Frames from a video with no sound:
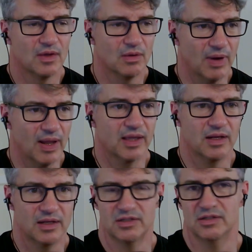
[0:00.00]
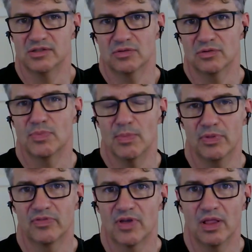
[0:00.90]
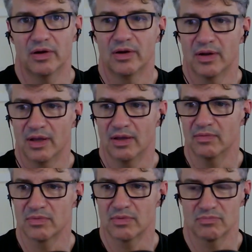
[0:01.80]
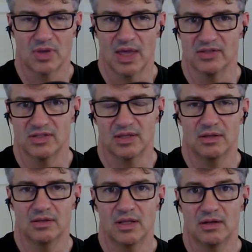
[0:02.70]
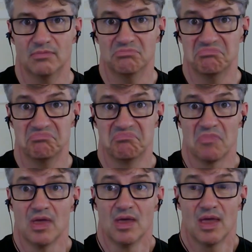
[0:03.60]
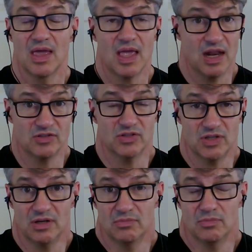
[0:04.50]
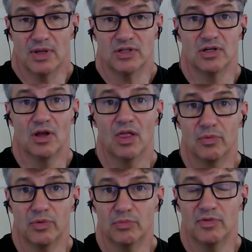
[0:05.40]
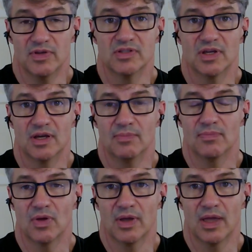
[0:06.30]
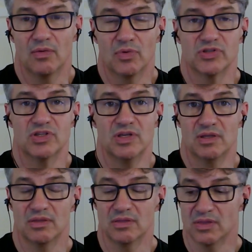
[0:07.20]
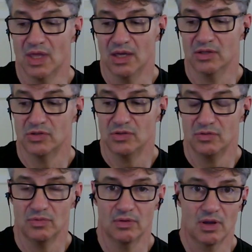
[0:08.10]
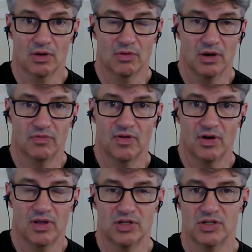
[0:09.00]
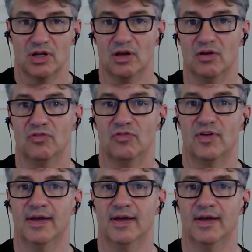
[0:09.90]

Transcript: Black, Indigenous, or people of color casting in as you said, you mentioned Hollywood movies, and we're seeing too a greater variation of